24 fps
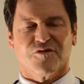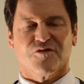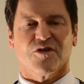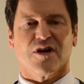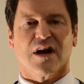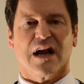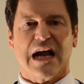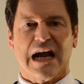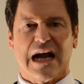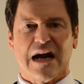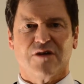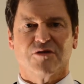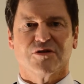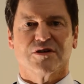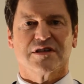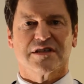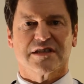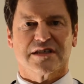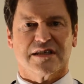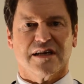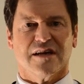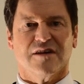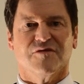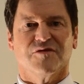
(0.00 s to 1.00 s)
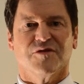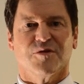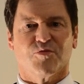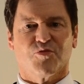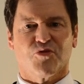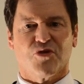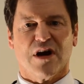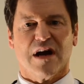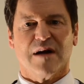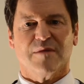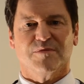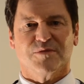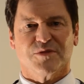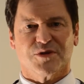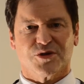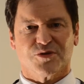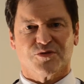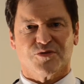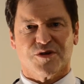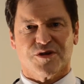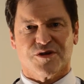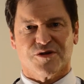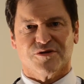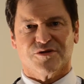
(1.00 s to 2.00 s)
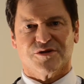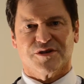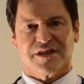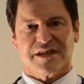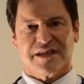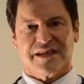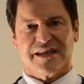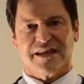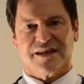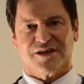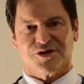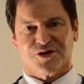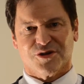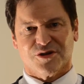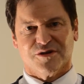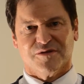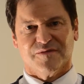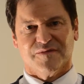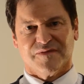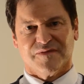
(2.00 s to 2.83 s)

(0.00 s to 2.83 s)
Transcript: for how to solve the problems with your teenager.